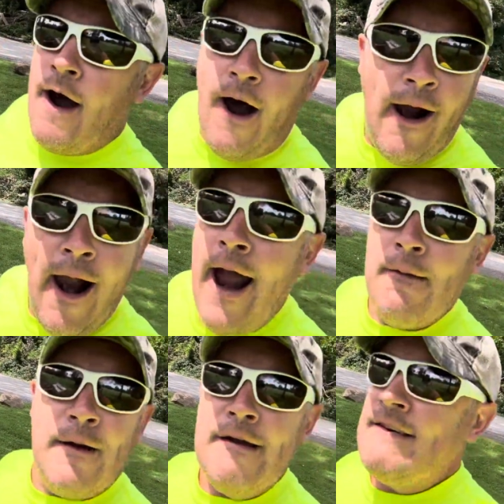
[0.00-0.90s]
All
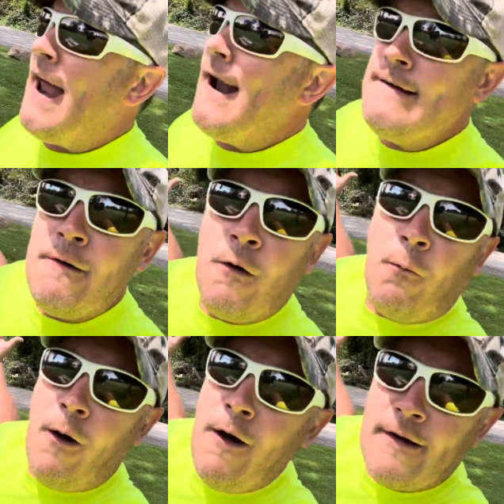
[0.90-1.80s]
right, well, you said you're a
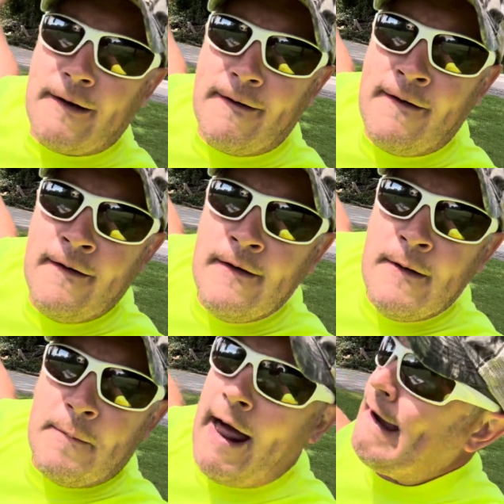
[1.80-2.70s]
worker,
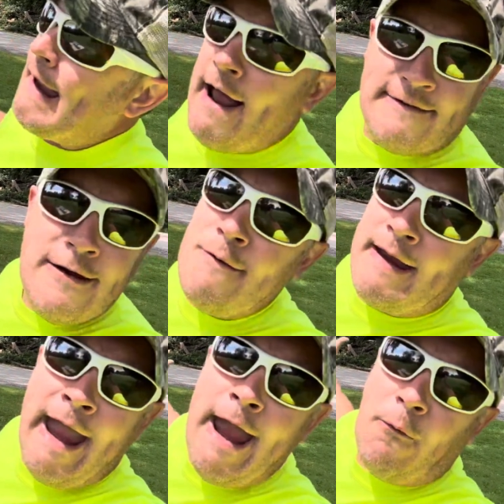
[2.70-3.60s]
but I guess you
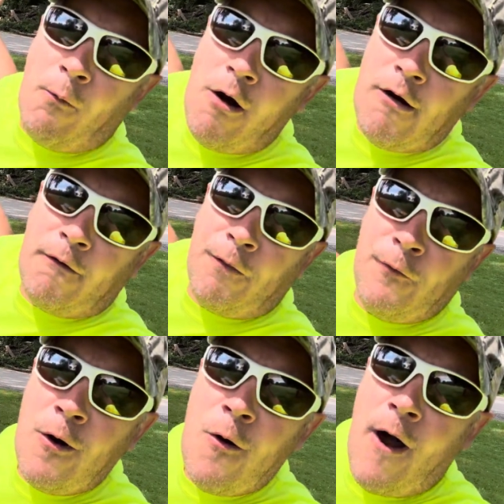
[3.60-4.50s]
can't work
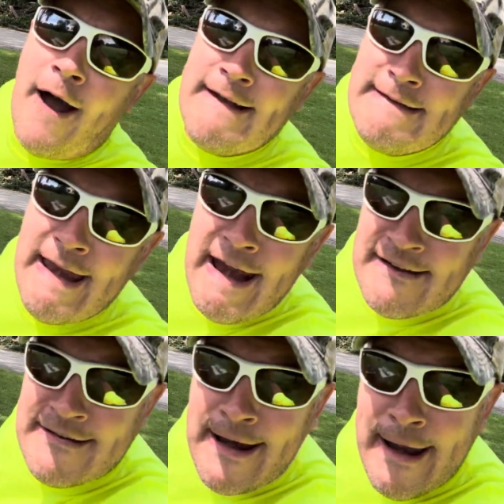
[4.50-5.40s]
through
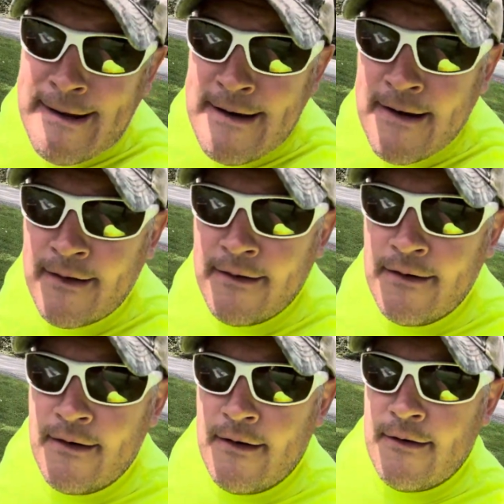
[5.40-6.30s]
addition.
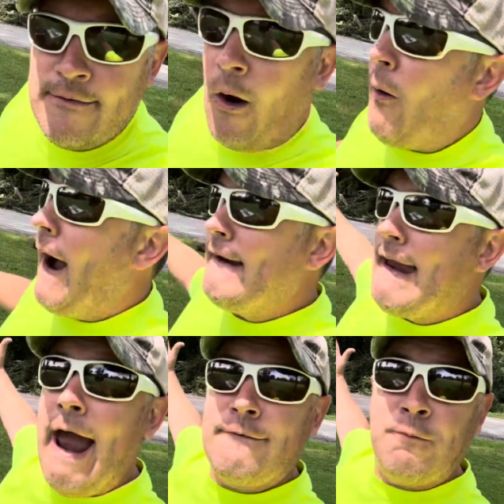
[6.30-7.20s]
So I
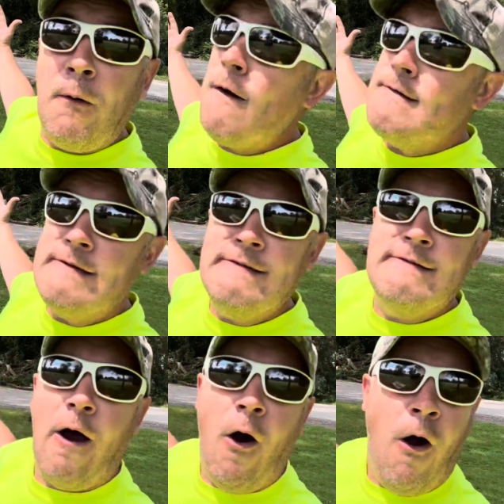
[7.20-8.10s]
guess we're
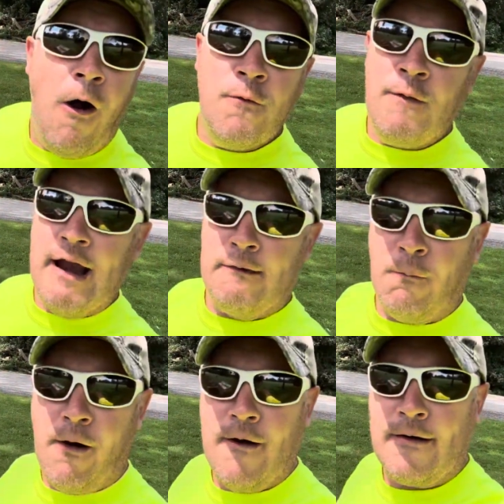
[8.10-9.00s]
done with
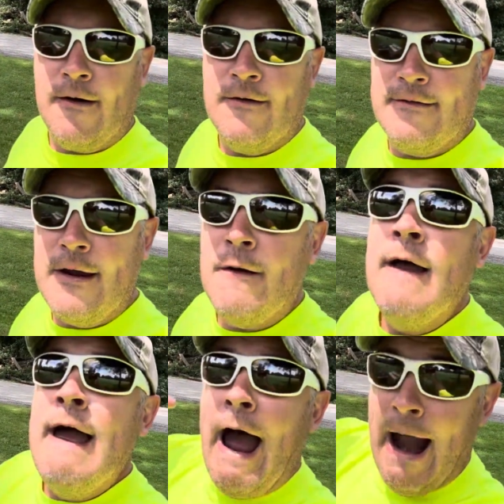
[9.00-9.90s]
workers, dude.
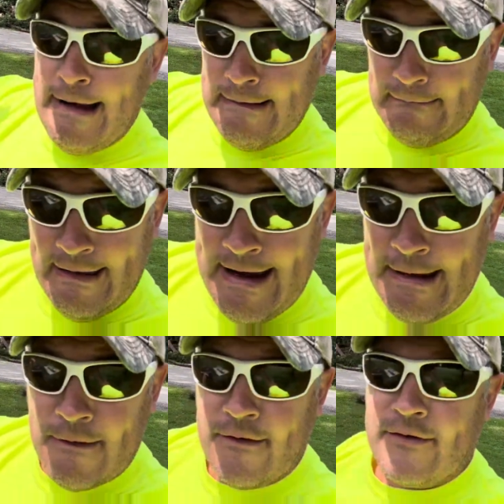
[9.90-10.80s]
I need
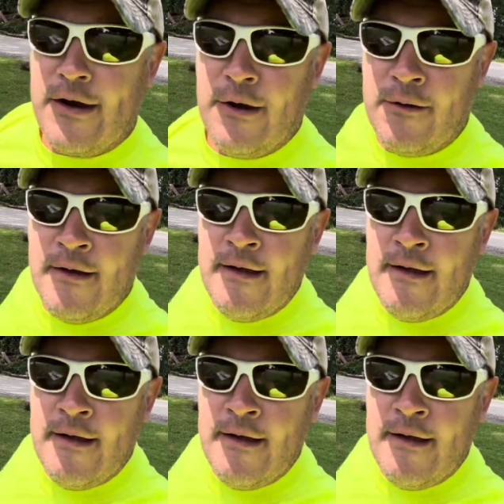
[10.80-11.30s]
leaders, dude.